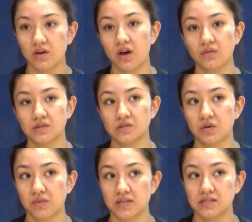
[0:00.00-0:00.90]
I always
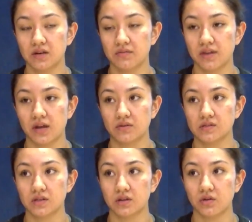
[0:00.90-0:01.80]
told myself that I was
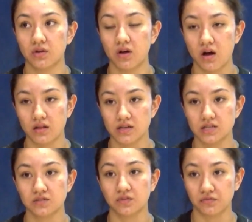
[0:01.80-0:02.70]
going to go to
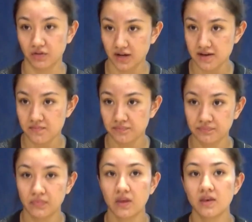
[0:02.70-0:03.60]
college for free.
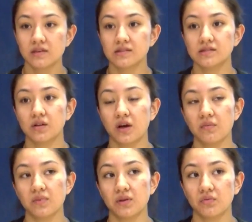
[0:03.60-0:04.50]
So
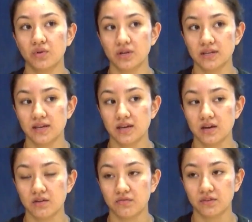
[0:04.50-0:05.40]
I've been
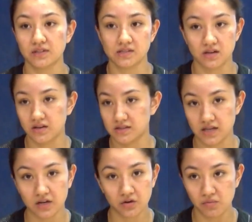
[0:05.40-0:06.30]
working for as long as
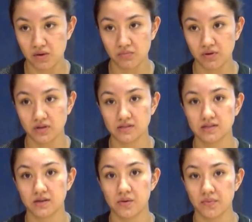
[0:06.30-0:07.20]
I can remember
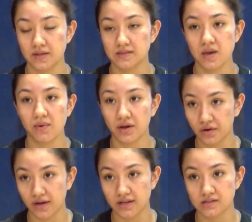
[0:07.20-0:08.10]
to maintain my
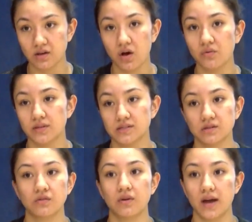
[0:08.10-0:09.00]
grades, always
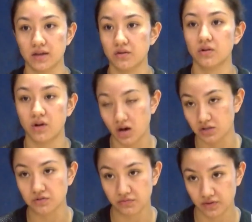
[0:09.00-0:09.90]
so I could go to
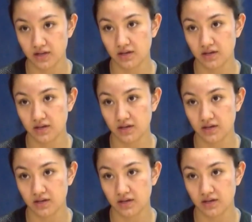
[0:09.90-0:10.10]
college for free.